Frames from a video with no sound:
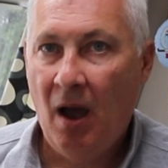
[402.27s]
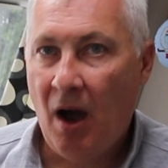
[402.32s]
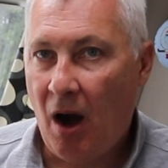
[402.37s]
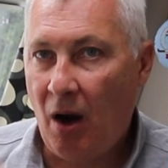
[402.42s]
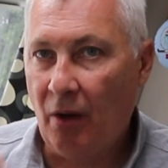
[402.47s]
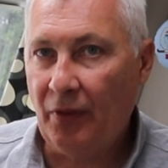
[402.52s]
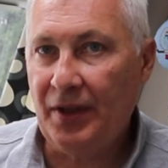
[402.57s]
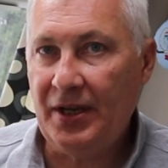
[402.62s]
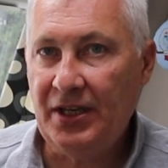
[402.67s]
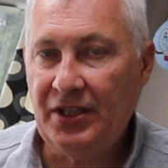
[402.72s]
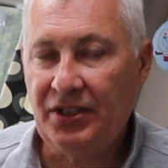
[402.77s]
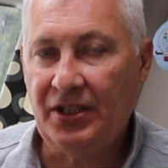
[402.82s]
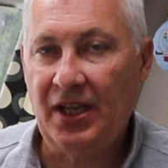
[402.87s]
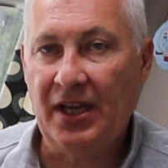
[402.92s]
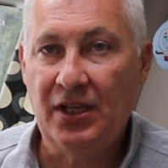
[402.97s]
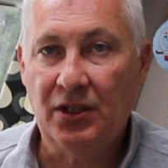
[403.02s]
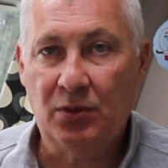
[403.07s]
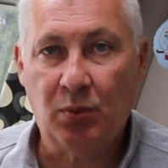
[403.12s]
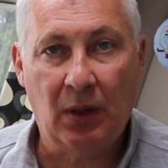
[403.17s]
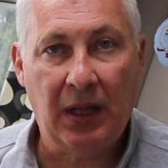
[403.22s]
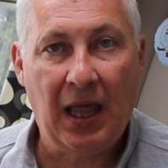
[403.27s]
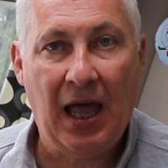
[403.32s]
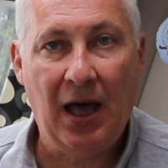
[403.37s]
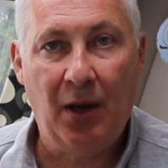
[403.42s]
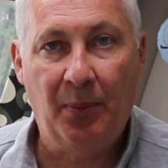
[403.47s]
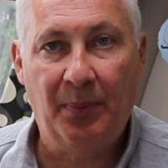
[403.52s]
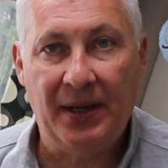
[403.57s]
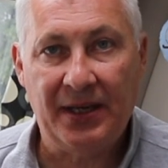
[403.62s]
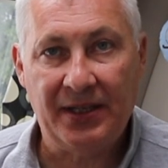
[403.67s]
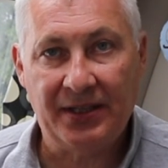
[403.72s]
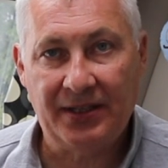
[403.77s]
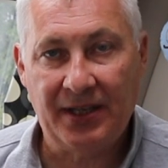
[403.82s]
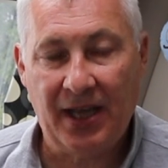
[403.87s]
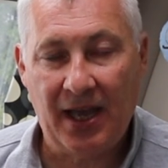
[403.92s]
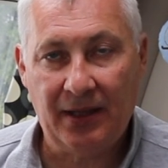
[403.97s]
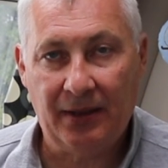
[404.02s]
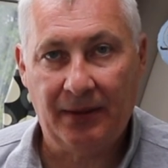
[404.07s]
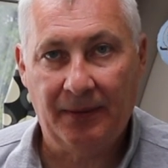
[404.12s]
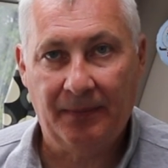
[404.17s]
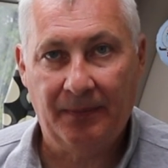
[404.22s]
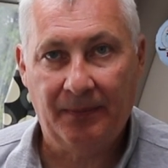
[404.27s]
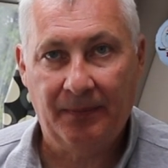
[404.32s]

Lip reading: All these things will help it sell.